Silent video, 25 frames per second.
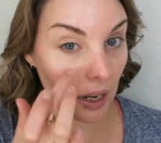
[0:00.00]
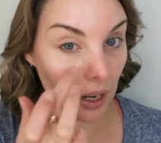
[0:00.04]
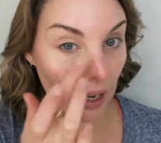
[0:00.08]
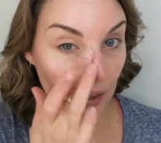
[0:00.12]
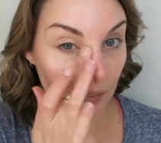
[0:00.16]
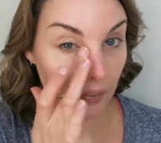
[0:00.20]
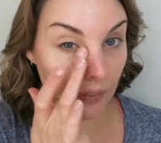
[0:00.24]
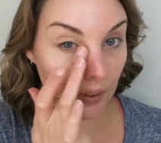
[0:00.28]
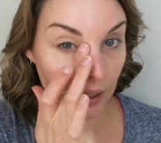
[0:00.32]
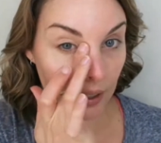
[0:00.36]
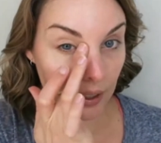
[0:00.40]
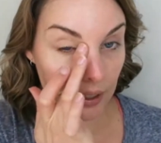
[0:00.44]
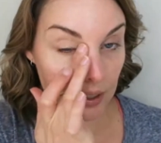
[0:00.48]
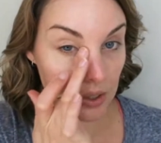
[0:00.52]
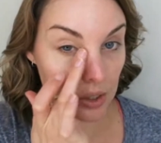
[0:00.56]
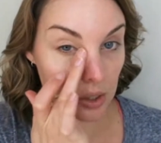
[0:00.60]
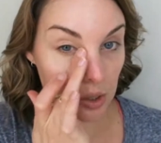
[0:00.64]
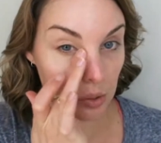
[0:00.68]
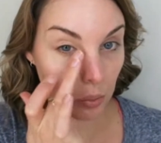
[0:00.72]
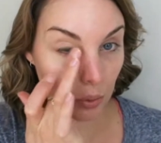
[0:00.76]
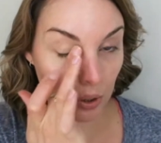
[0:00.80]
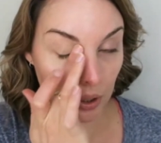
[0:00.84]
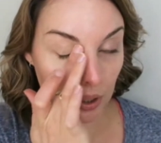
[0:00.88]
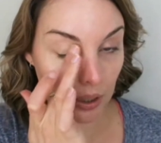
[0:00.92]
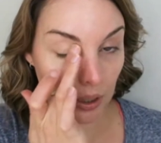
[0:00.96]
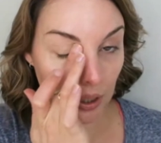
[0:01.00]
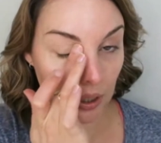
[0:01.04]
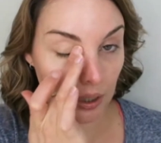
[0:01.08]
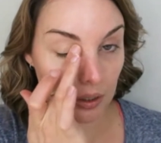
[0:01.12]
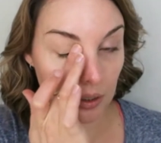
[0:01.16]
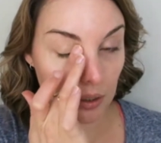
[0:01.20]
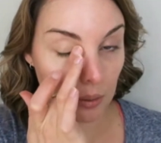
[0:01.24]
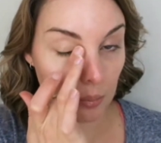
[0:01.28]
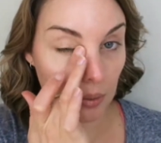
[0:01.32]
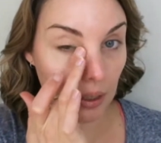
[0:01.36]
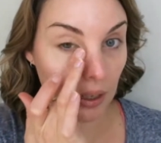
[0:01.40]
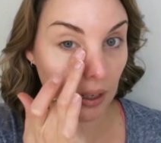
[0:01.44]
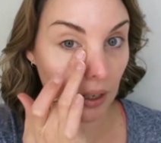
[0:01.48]
And then I just want it
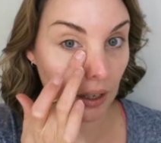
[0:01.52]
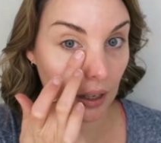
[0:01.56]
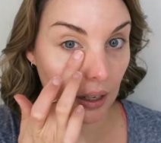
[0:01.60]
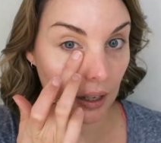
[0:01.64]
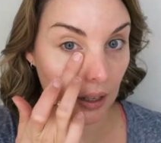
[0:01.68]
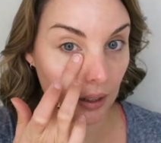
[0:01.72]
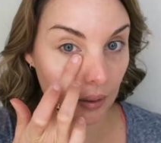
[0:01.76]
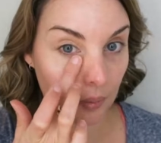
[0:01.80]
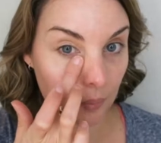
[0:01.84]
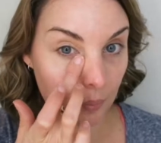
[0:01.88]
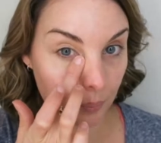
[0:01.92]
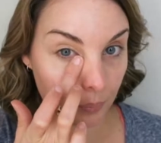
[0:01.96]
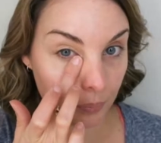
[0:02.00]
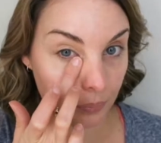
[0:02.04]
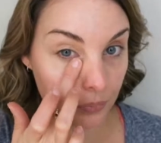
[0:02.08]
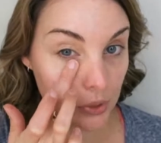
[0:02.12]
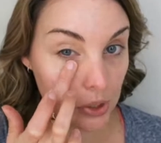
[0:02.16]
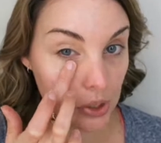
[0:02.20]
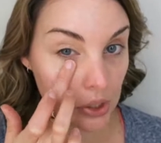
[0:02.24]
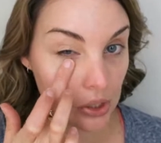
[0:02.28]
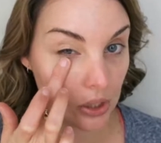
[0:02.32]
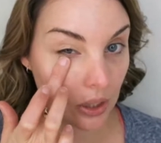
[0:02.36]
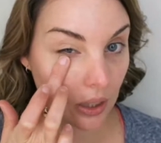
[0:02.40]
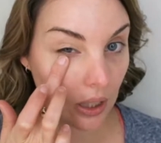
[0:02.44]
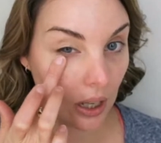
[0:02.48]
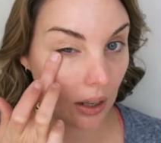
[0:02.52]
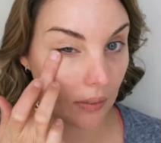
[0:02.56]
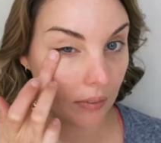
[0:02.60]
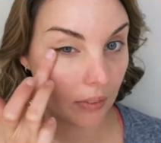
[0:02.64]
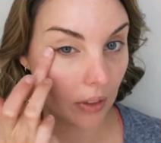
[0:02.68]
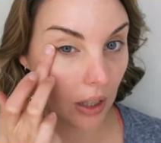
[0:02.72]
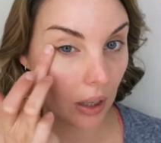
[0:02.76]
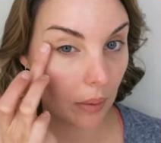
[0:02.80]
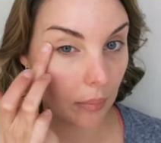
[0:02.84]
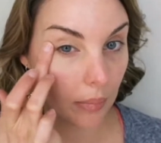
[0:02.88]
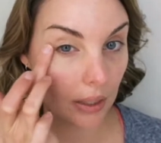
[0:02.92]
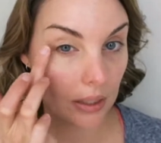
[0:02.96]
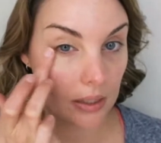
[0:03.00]
under my eye, just to cover
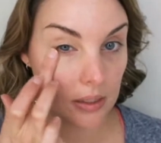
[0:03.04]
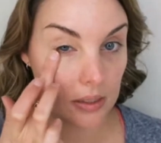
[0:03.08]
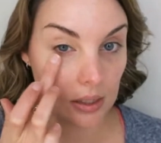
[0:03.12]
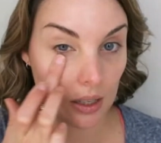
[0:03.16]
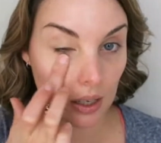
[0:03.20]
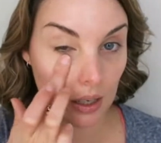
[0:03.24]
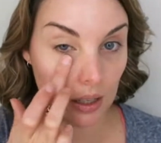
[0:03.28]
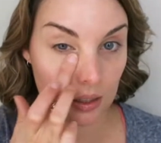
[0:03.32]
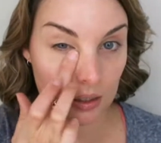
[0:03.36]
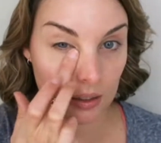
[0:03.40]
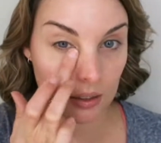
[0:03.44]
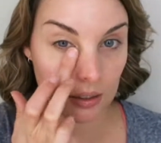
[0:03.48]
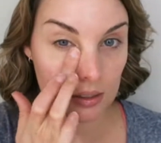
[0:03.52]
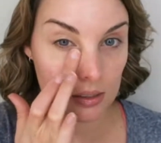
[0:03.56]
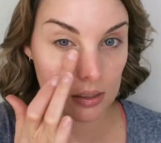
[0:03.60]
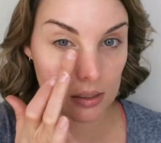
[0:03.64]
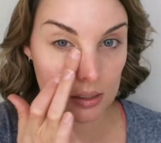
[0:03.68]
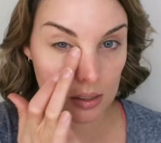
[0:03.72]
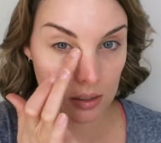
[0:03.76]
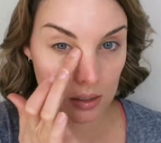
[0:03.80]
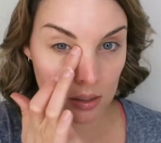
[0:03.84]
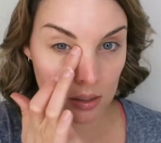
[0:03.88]
up that darkness.